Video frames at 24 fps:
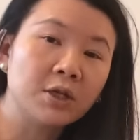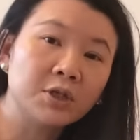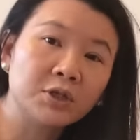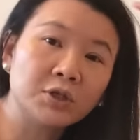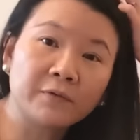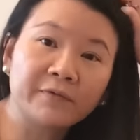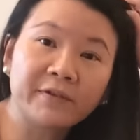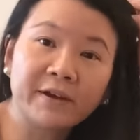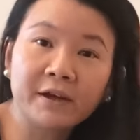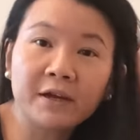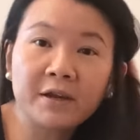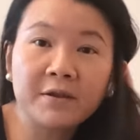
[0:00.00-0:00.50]

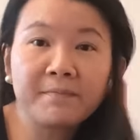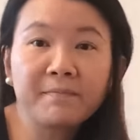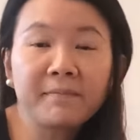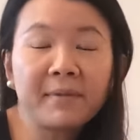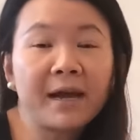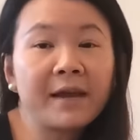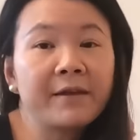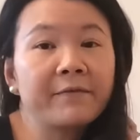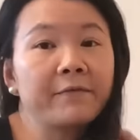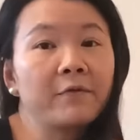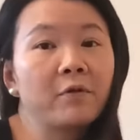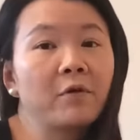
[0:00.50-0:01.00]
So very
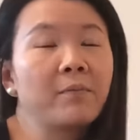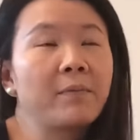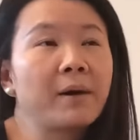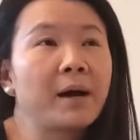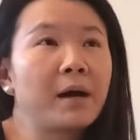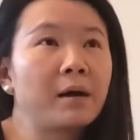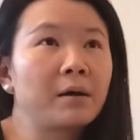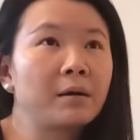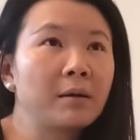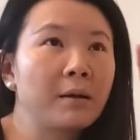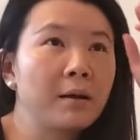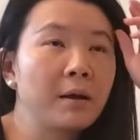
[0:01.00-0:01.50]
mindful
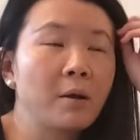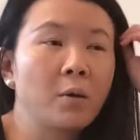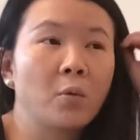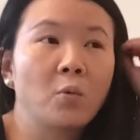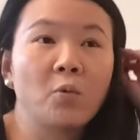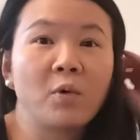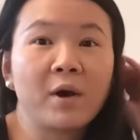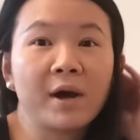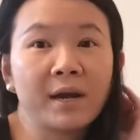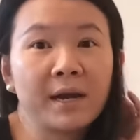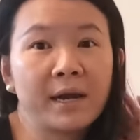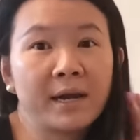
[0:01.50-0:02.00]
about
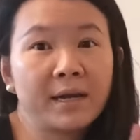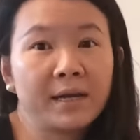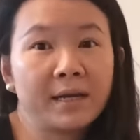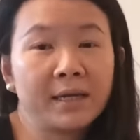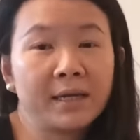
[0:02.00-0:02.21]
one